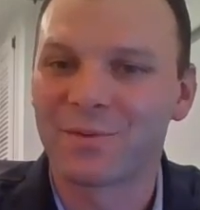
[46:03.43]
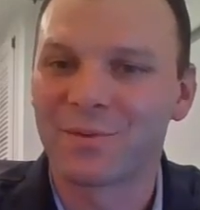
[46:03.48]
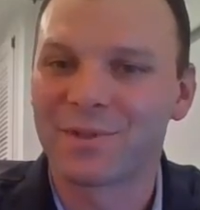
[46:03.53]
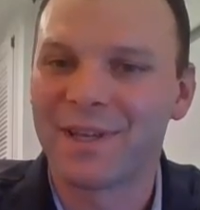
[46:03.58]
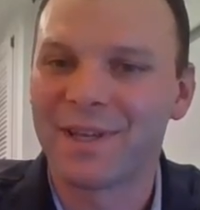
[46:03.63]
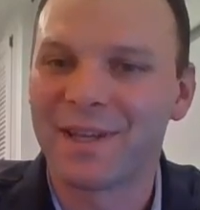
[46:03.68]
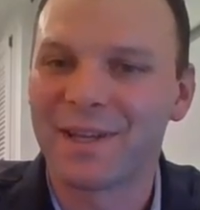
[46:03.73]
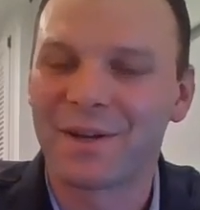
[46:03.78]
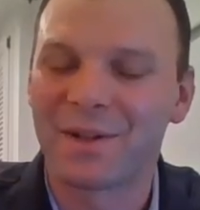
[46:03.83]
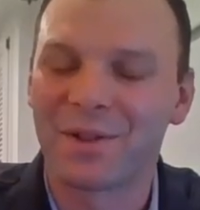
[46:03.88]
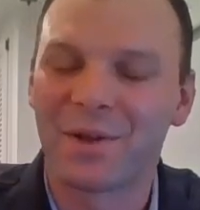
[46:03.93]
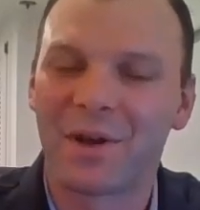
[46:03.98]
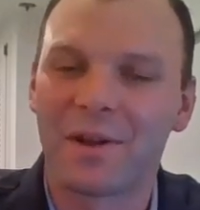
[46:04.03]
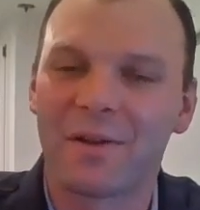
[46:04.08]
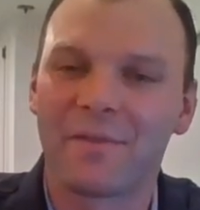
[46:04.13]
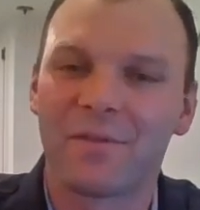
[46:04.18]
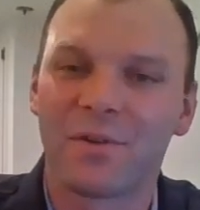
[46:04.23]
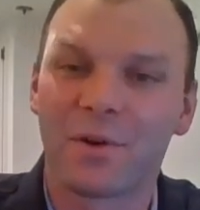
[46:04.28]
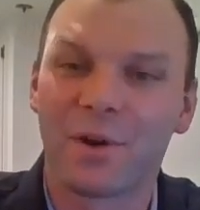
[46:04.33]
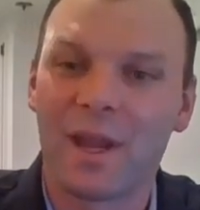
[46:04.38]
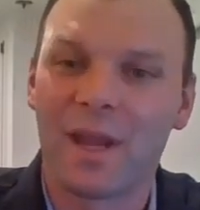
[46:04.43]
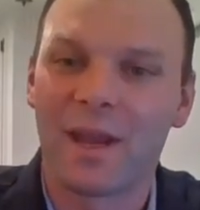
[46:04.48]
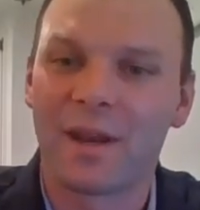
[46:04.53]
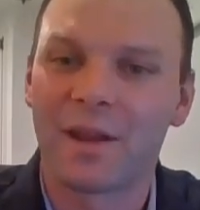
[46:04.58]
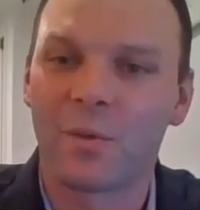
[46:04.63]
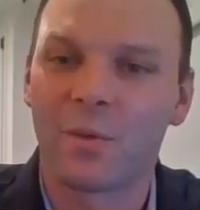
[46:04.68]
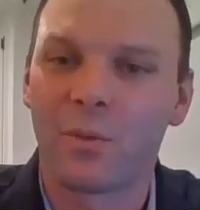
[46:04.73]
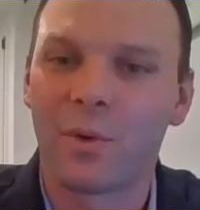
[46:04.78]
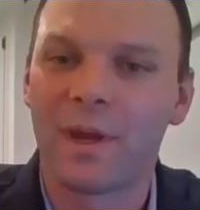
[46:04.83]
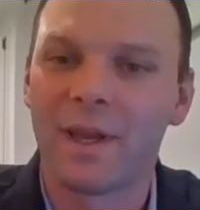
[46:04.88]
So we're taking a lot of
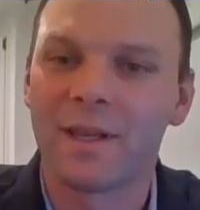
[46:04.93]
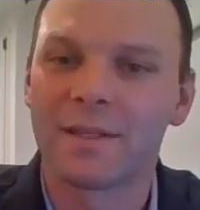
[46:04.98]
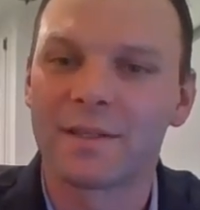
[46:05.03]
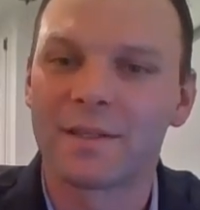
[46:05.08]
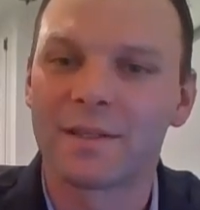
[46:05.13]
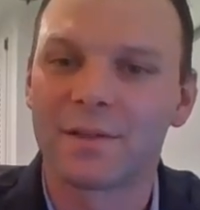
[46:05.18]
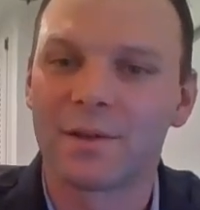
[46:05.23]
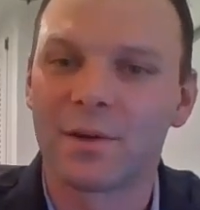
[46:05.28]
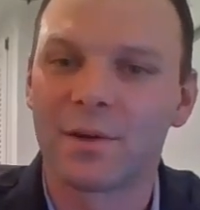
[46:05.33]
organic waste.